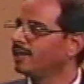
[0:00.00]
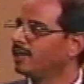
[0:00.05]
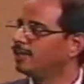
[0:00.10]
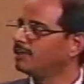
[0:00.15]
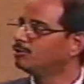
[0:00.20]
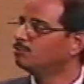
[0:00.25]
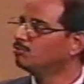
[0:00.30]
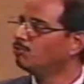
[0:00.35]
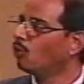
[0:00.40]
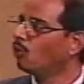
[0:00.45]

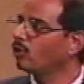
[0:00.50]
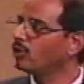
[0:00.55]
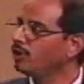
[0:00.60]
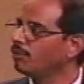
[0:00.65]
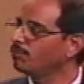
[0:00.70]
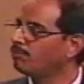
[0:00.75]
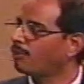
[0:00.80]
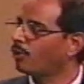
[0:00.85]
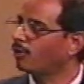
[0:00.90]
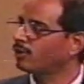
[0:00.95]
is more
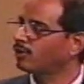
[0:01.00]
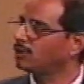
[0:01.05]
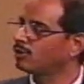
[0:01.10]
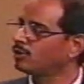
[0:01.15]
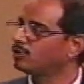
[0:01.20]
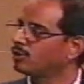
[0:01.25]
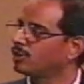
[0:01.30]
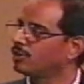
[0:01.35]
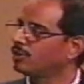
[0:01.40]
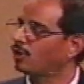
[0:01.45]

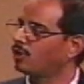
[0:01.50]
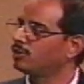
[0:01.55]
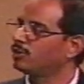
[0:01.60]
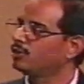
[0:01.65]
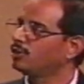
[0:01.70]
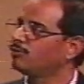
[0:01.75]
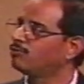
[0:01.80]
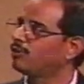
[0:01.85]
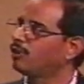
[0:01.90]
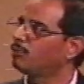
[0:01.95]
important to the
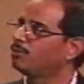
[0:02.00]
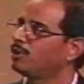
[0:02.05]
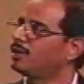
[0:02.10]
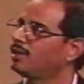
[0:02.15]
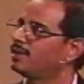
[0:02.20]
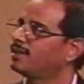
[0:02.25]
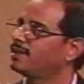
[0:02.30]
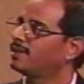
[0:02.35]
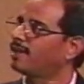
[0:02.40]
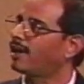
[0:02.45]

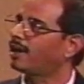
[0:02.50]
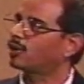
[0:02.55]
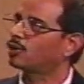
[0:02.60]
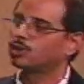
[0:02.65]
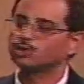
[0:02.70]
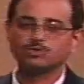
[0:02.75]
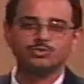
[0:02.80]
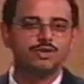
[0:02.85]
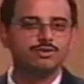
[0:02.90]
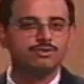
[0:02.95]
non-uniformity than
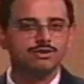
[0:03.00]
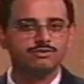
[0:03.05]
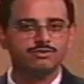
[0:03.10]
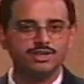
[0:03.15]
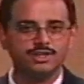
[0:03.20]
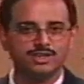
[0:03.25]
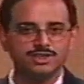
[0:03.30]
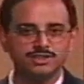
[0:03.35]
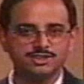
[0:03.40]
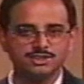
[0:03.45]
across wafer
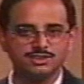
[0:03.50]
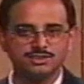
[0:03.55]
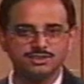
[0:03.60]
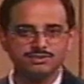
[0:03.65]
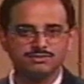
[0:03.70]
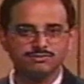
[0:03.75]
variations.